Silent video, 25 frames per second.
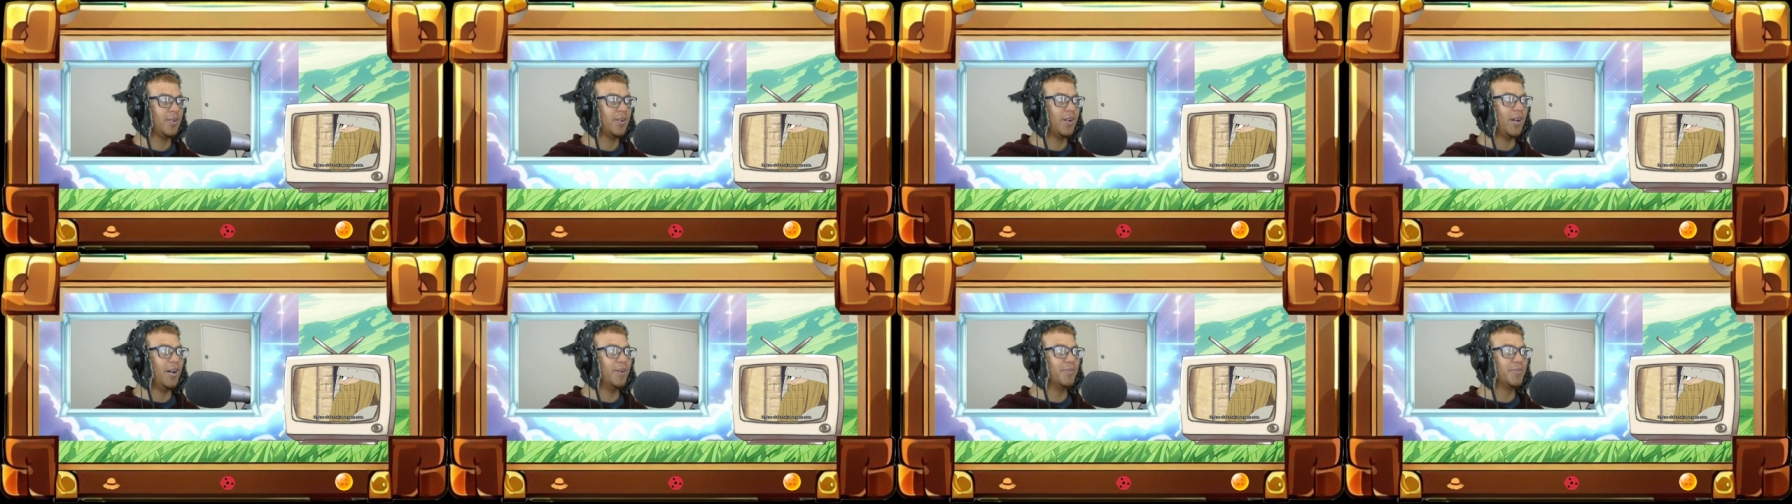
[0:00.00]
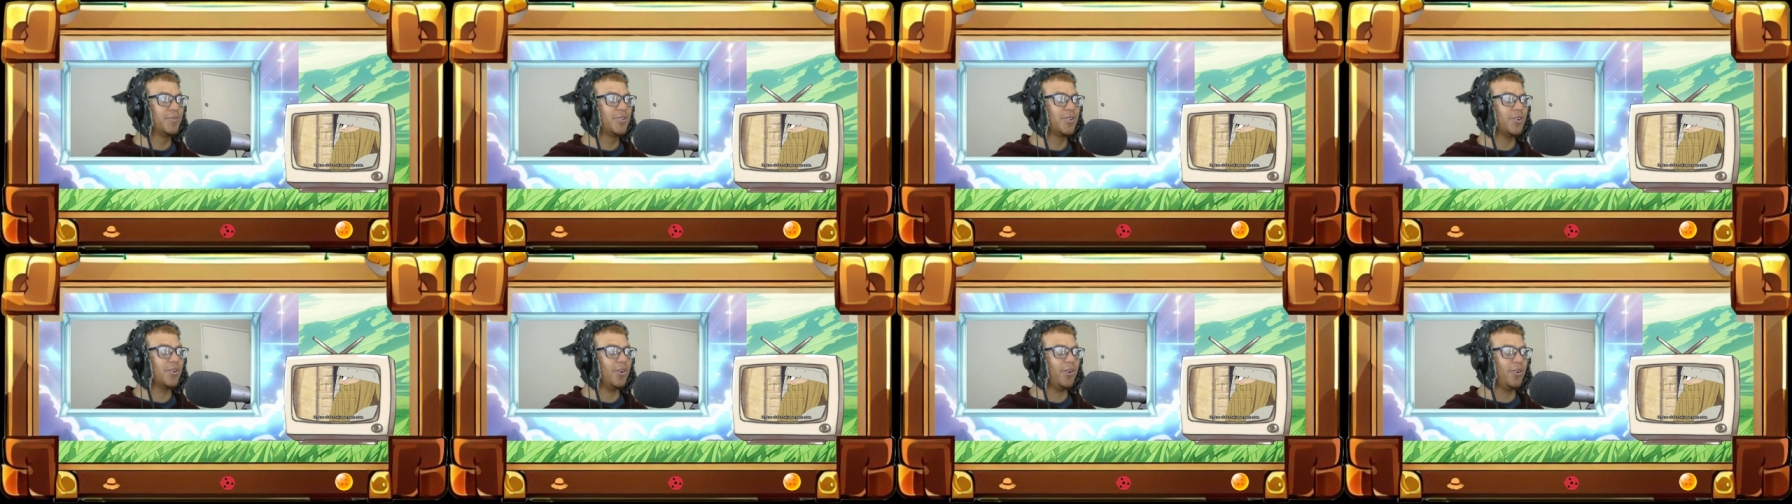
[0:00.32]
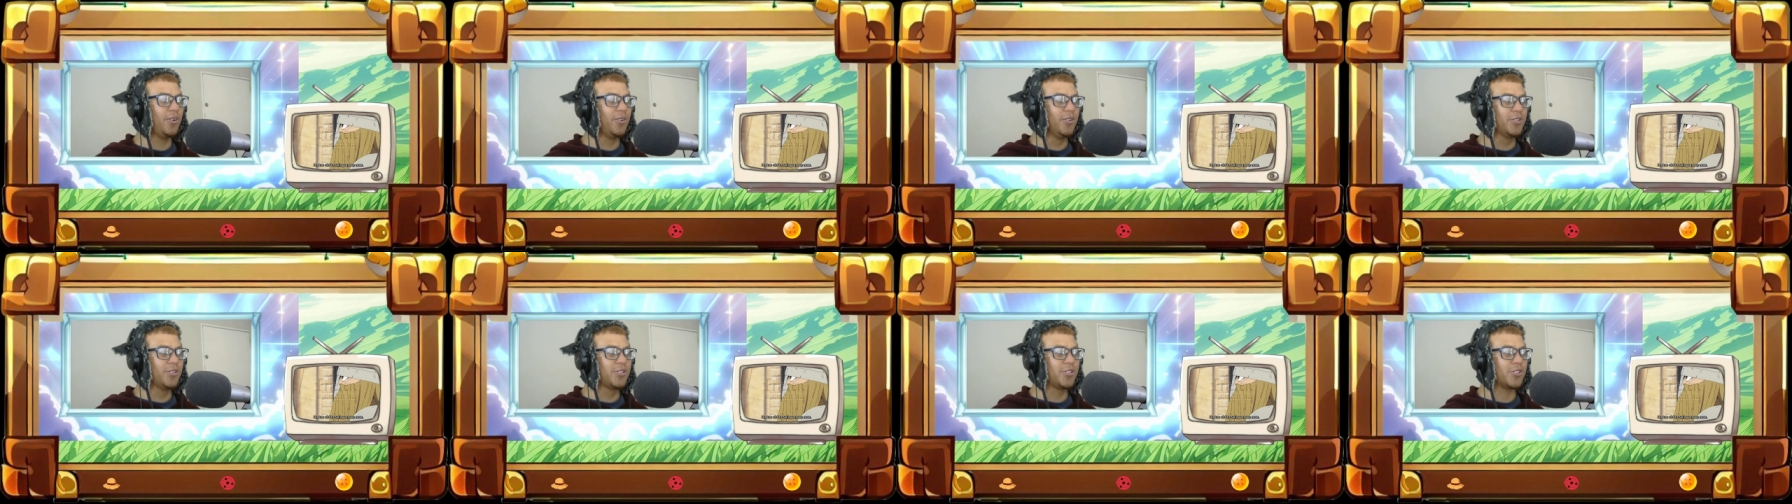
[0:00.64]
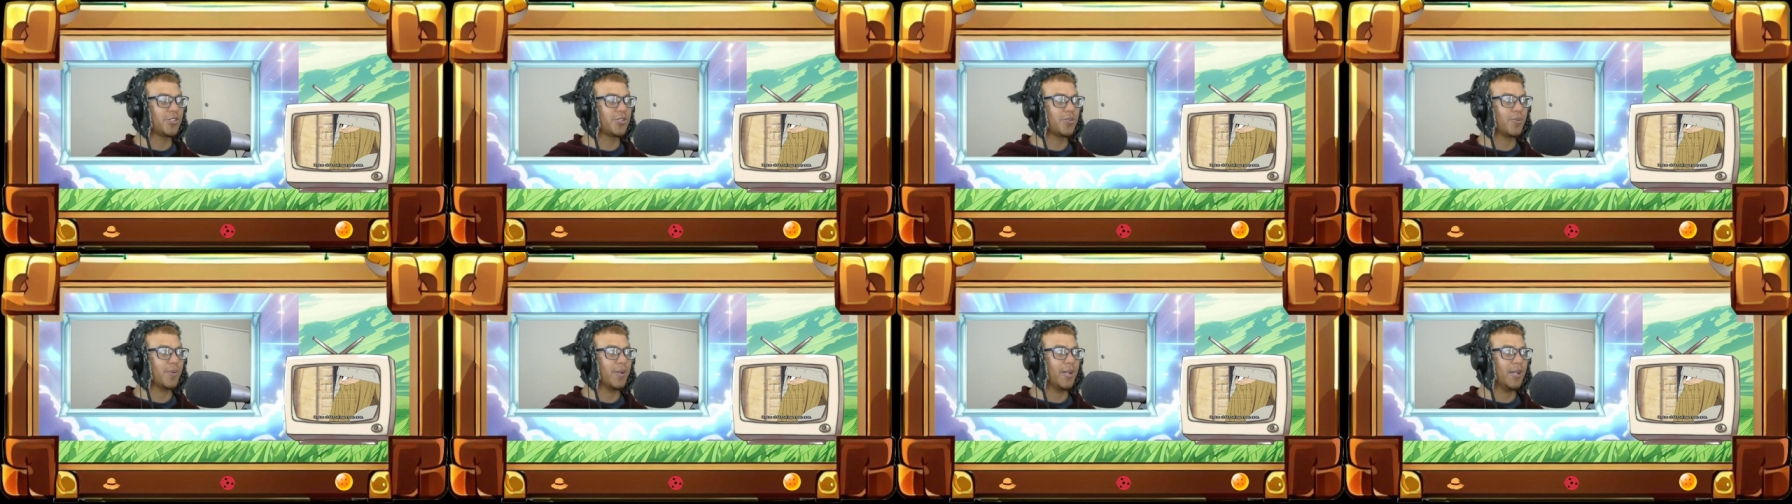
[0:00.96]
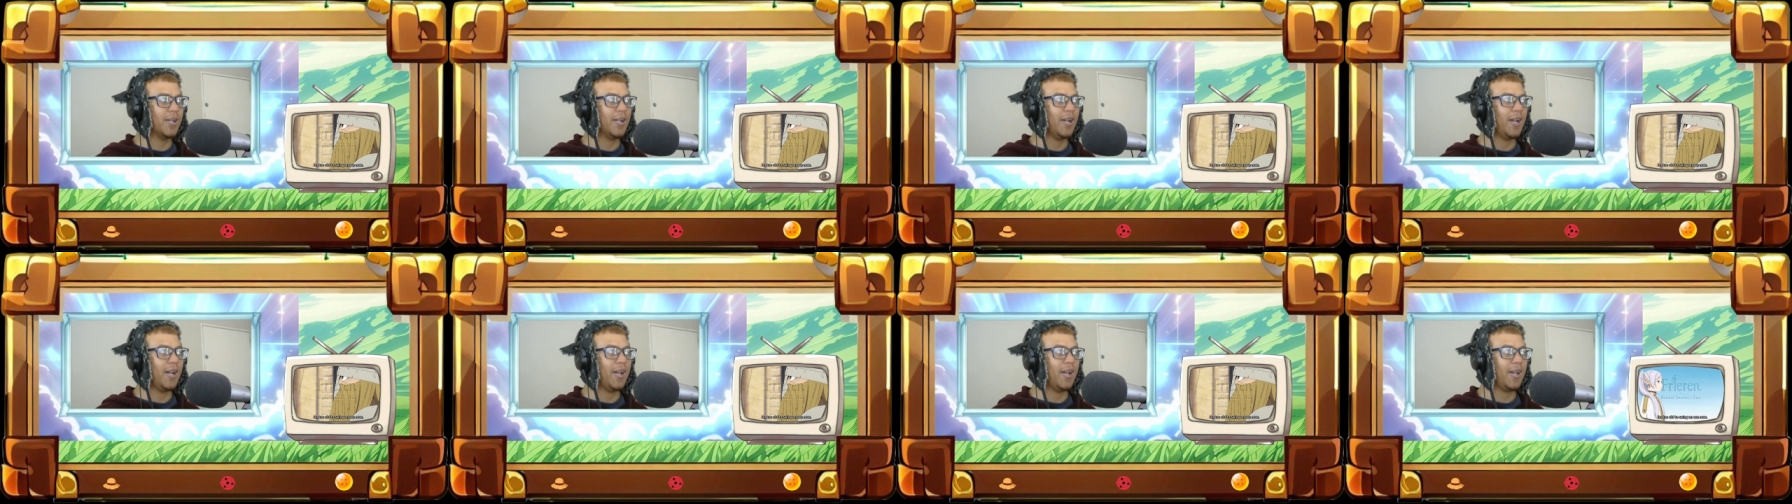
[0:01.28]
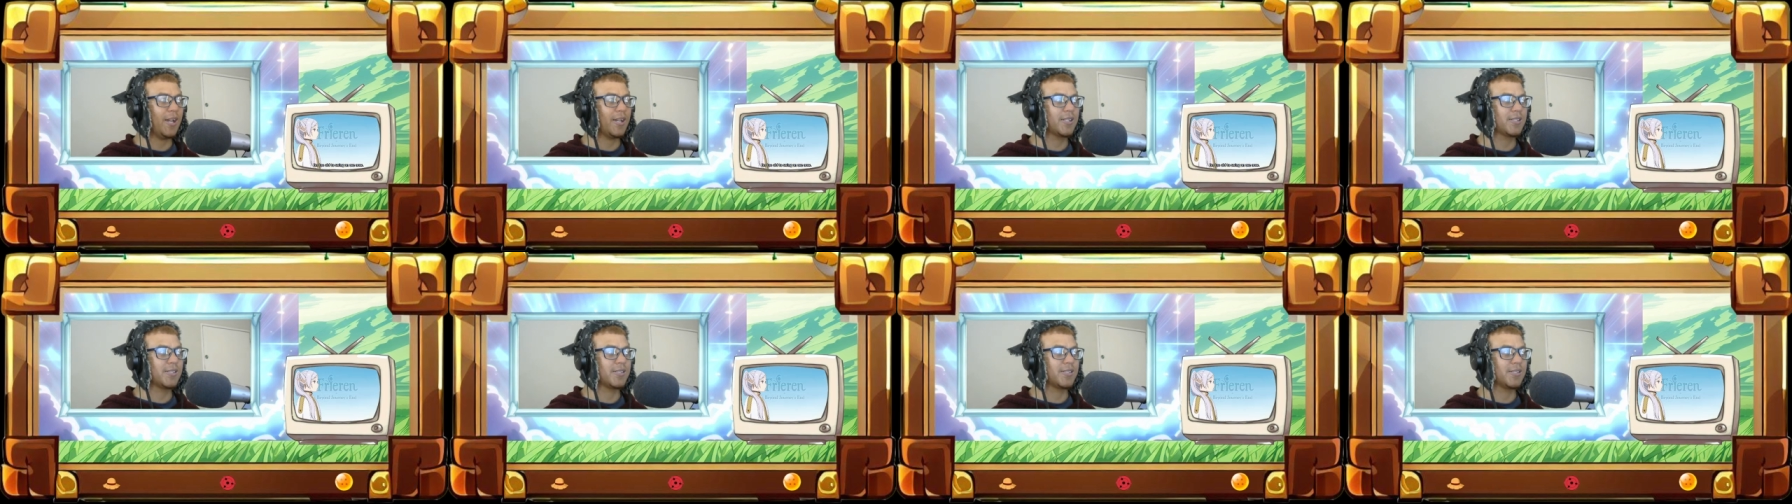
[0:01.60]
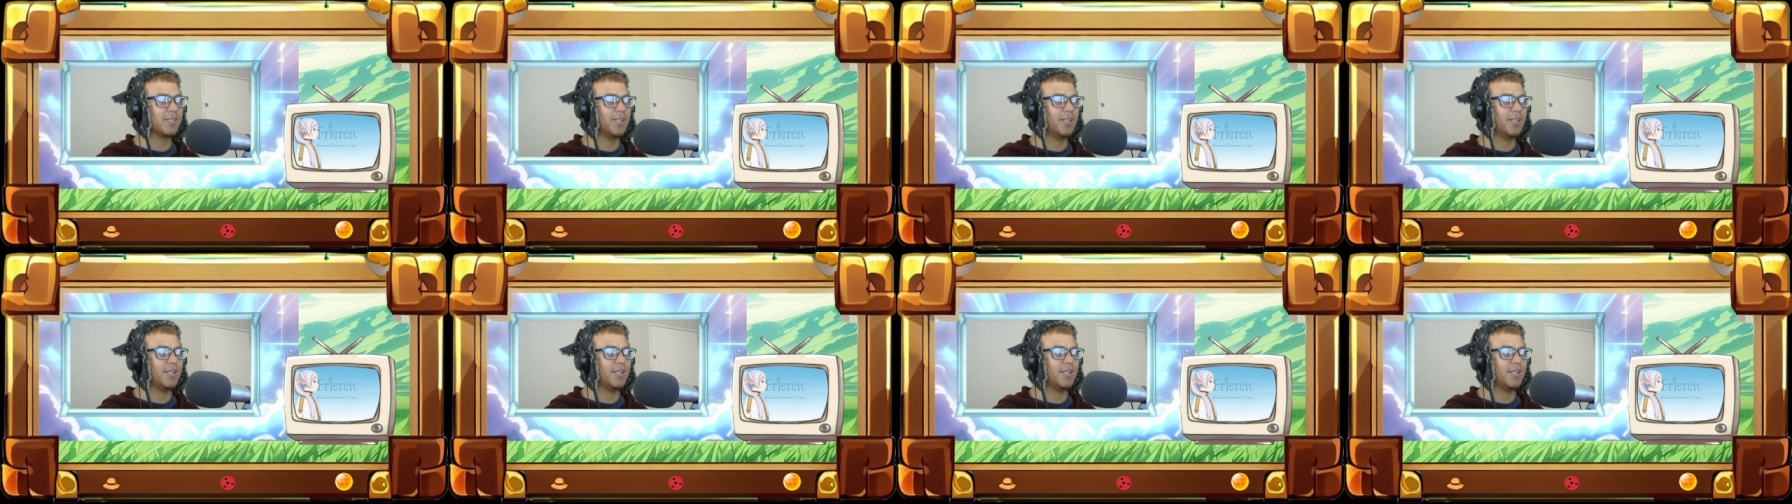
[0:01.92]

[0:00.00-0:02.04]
I'm too old to swing an axe